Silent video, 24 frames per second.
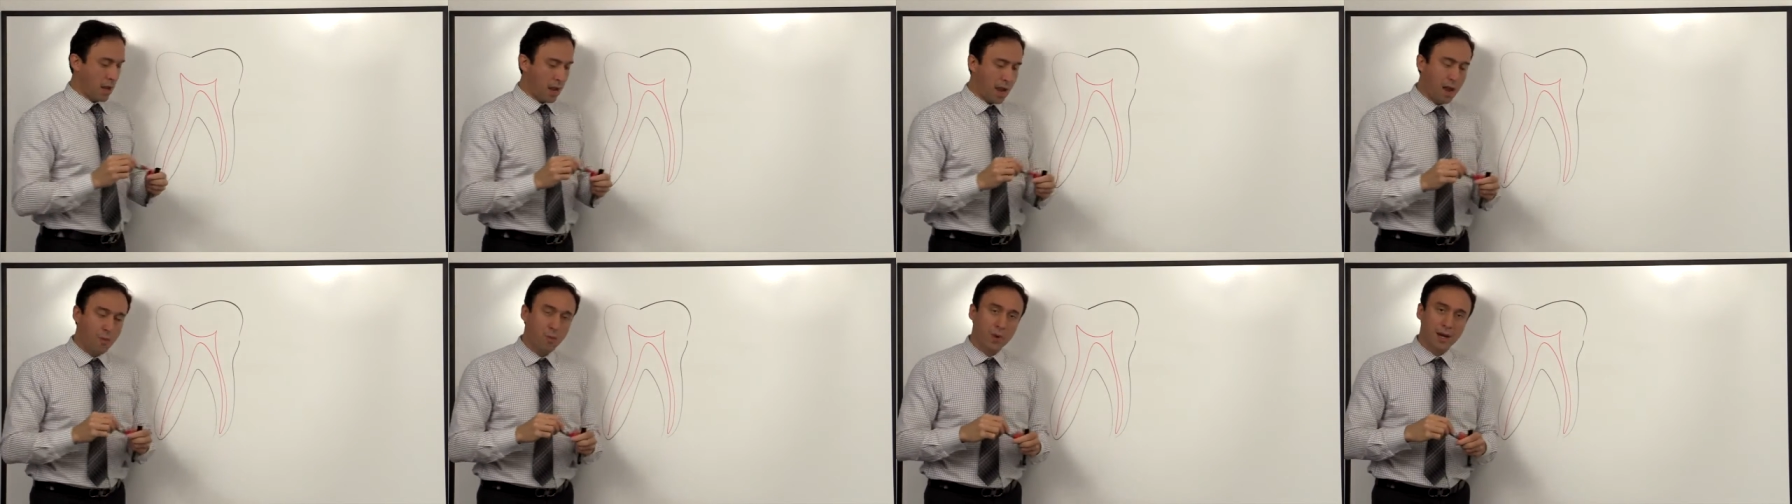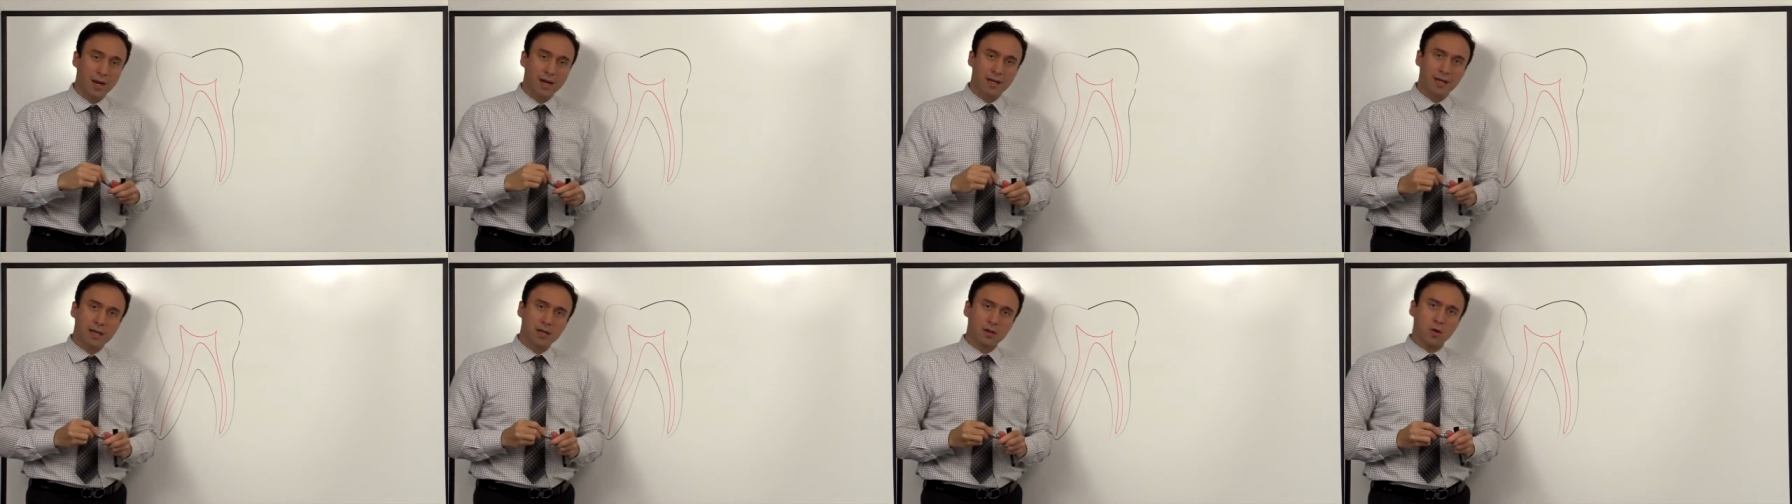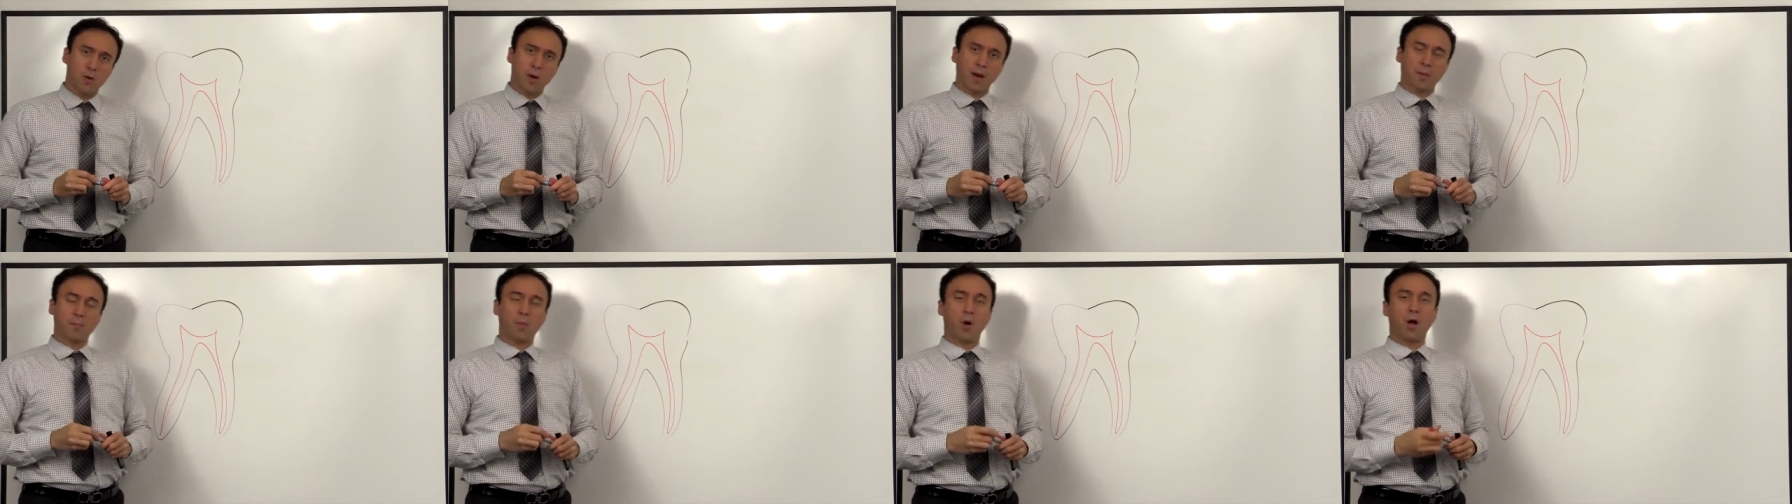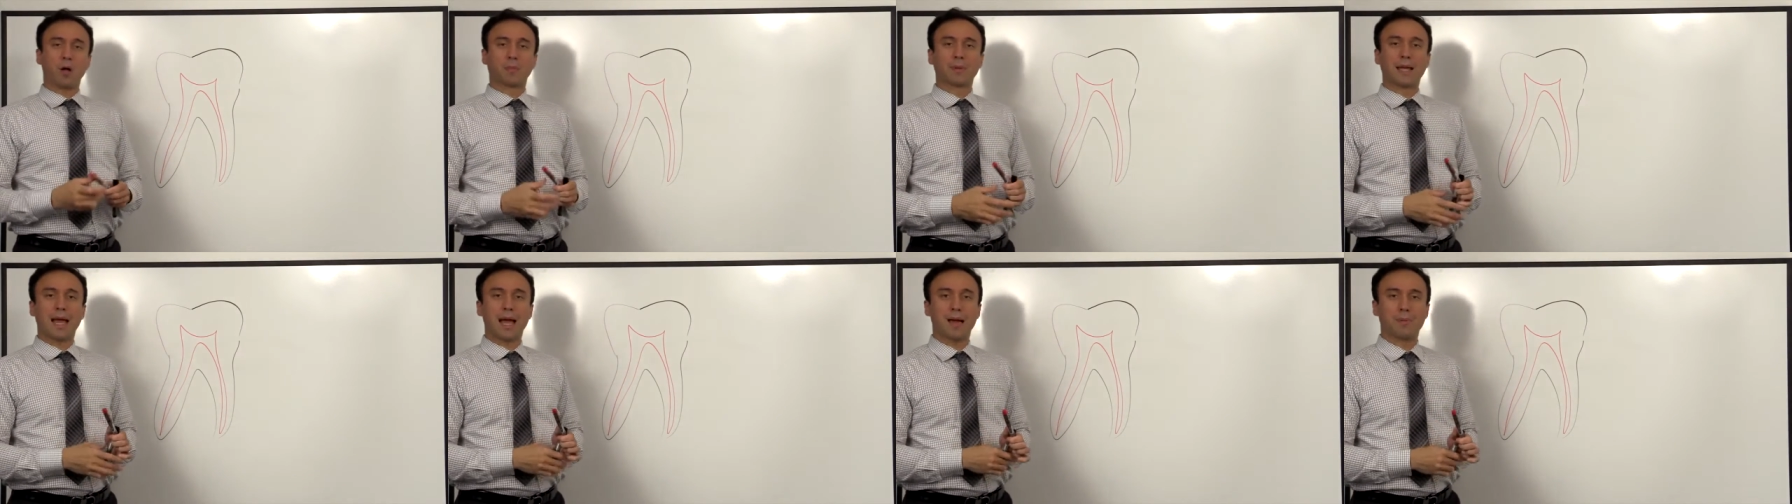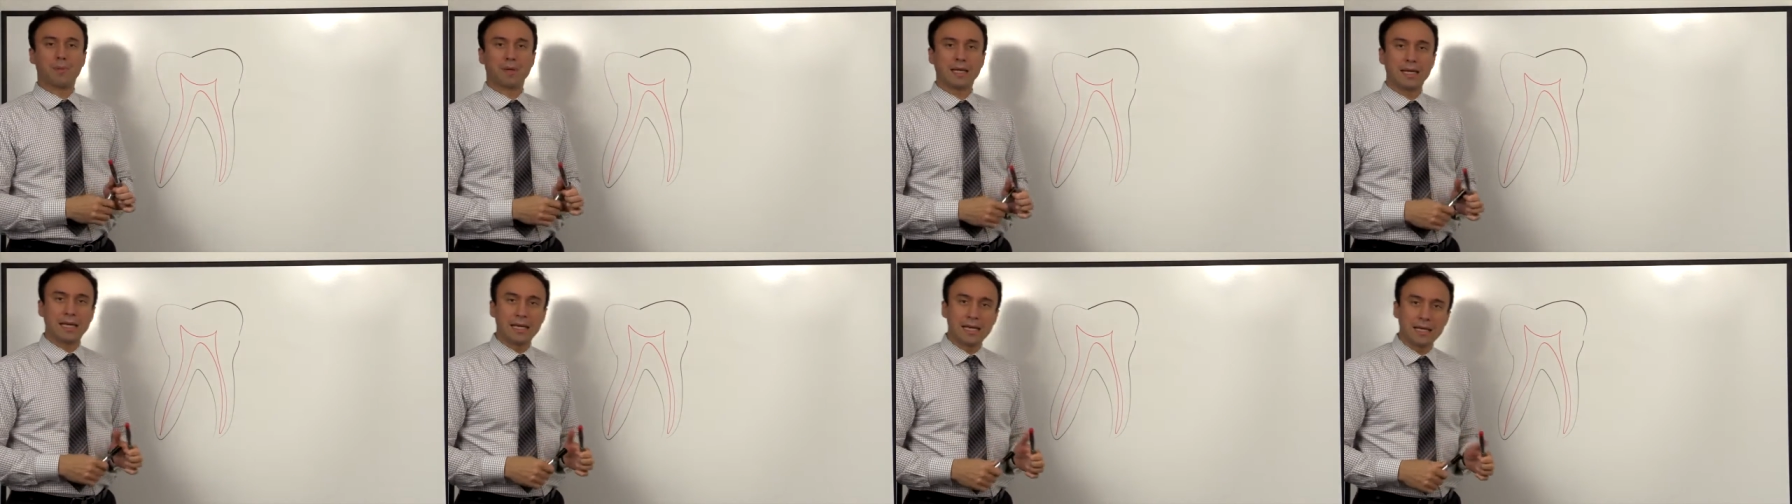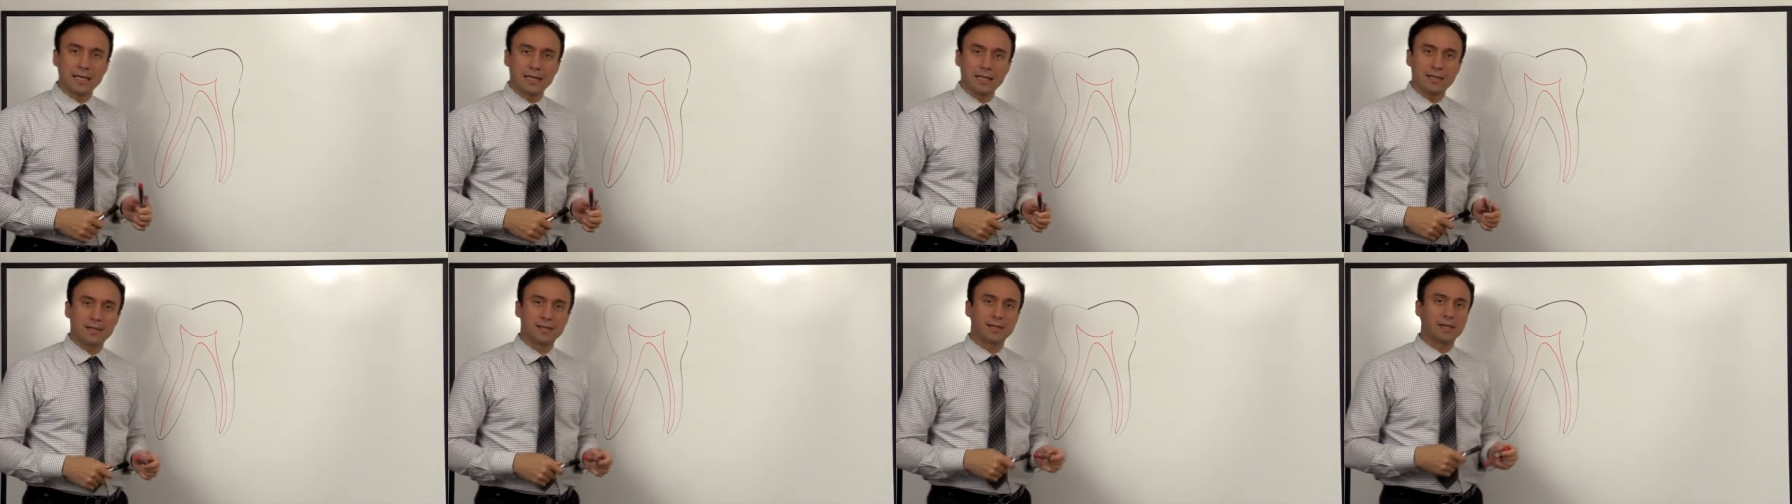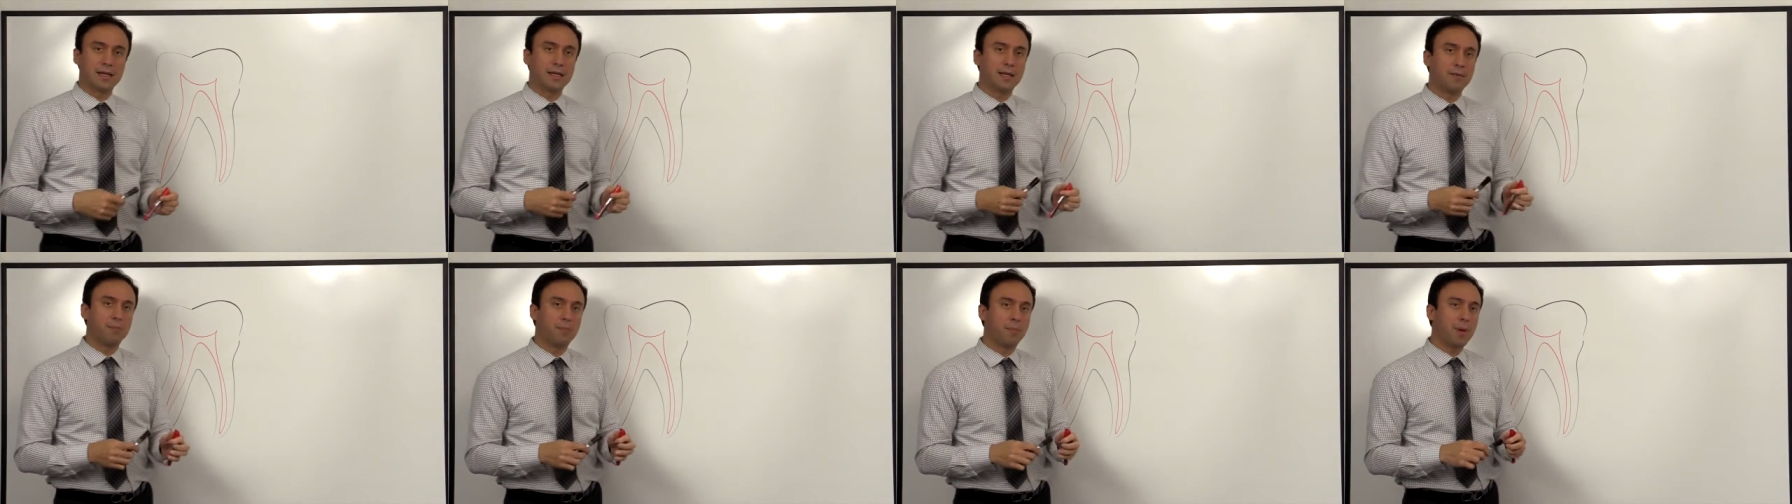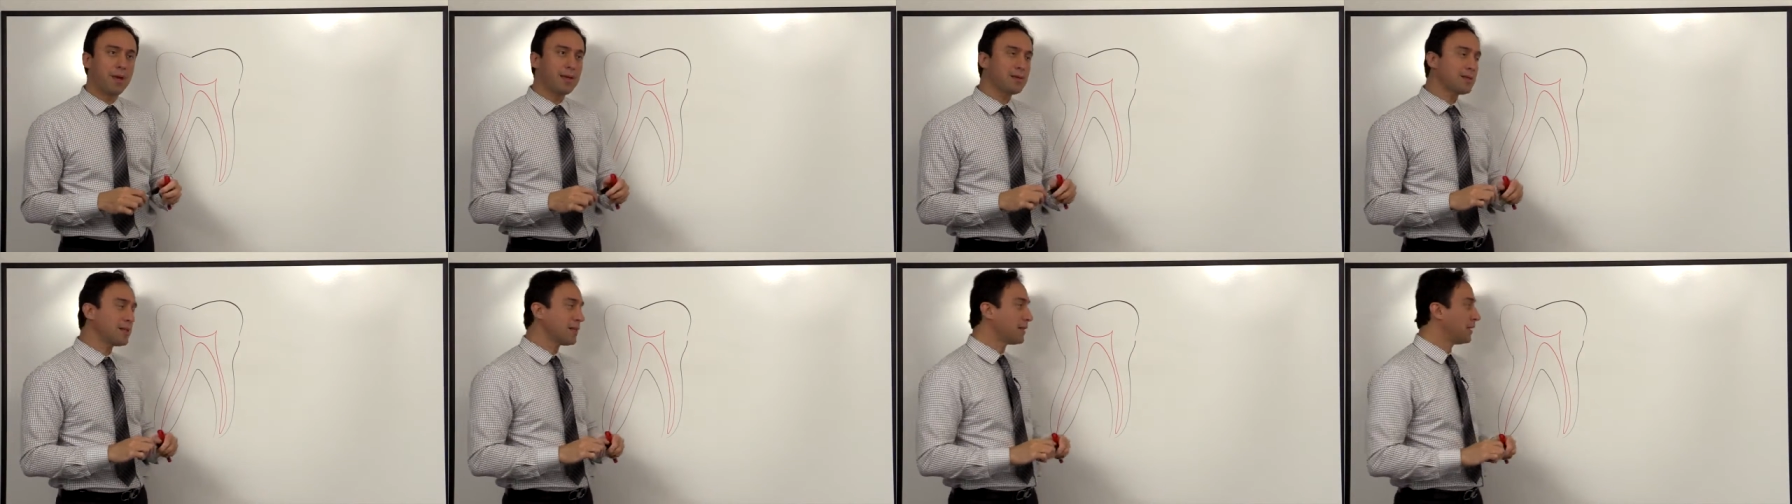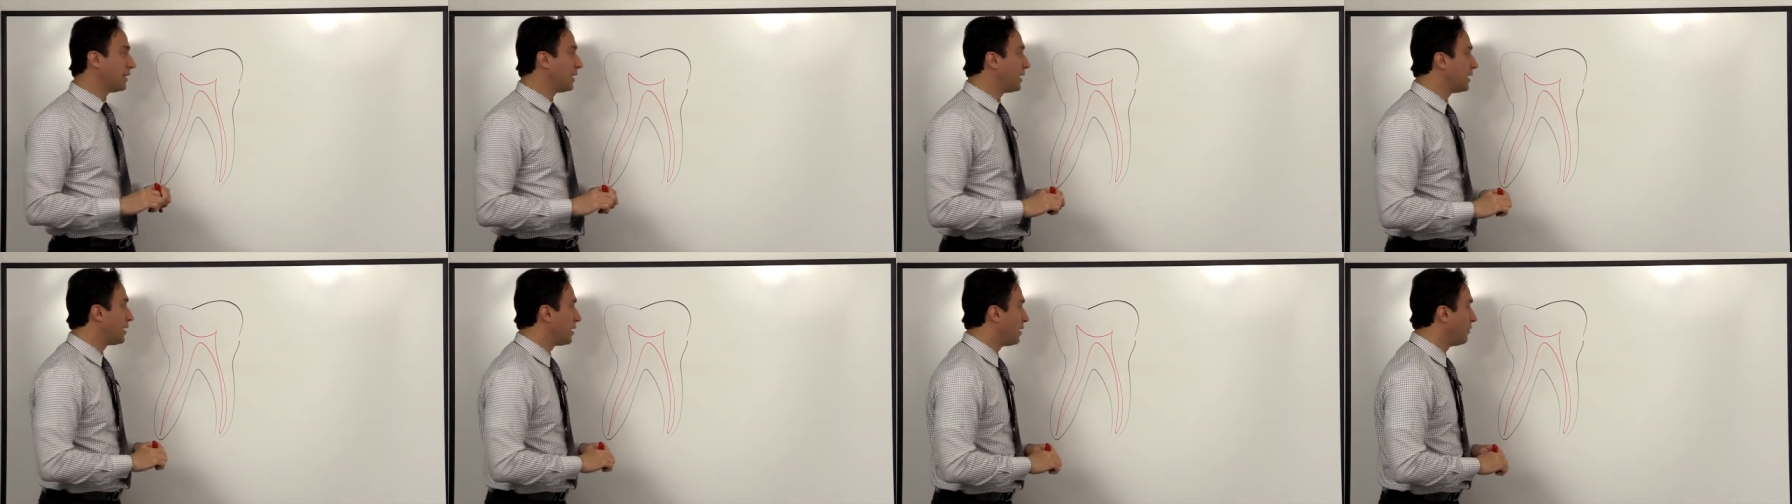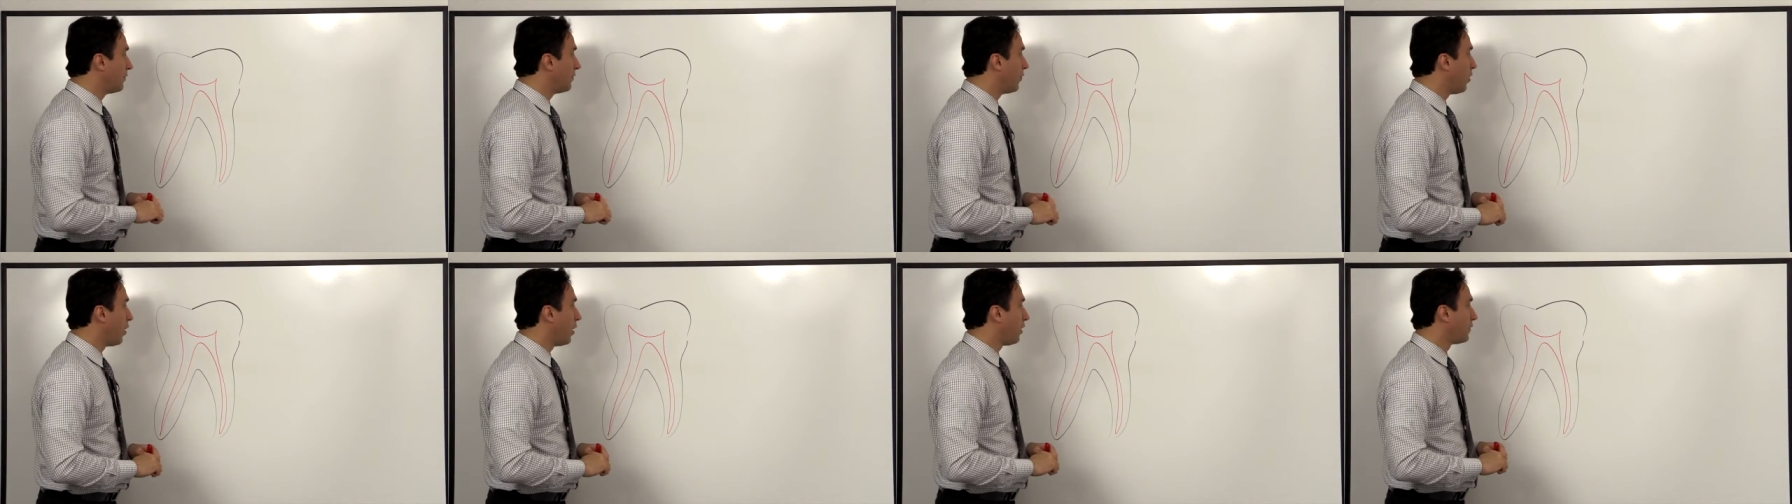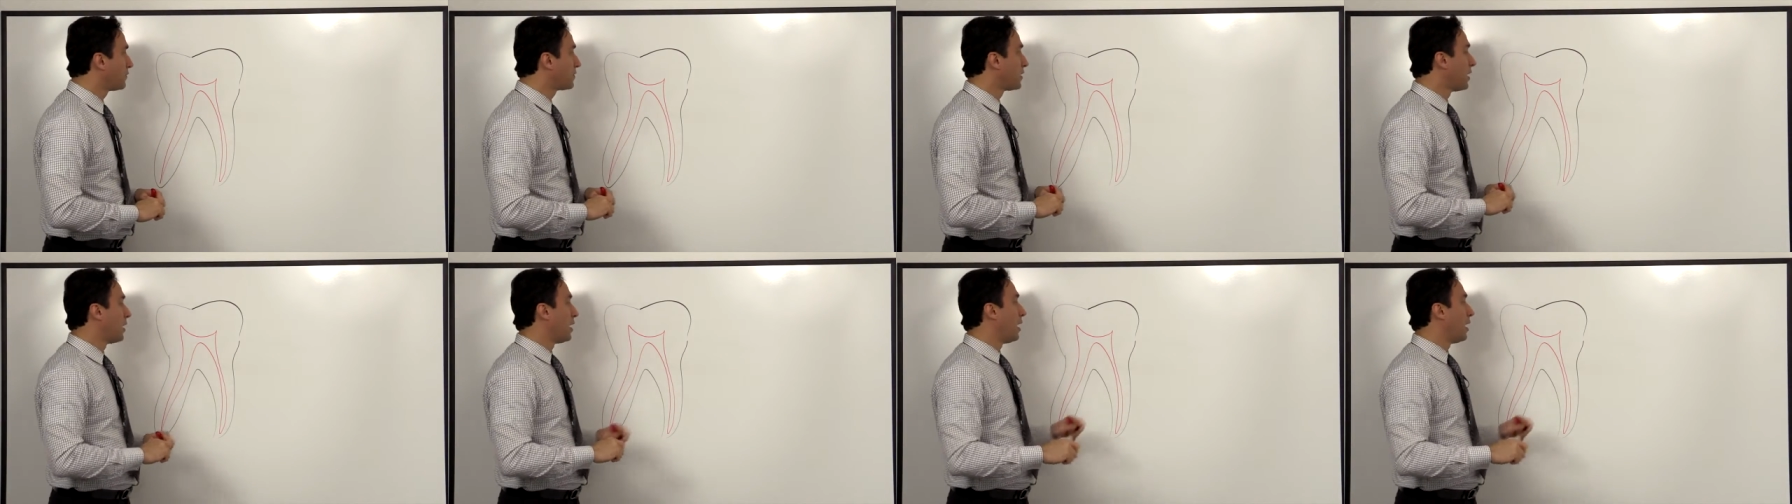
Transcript: And what an indirect pulp cap is, it basically involves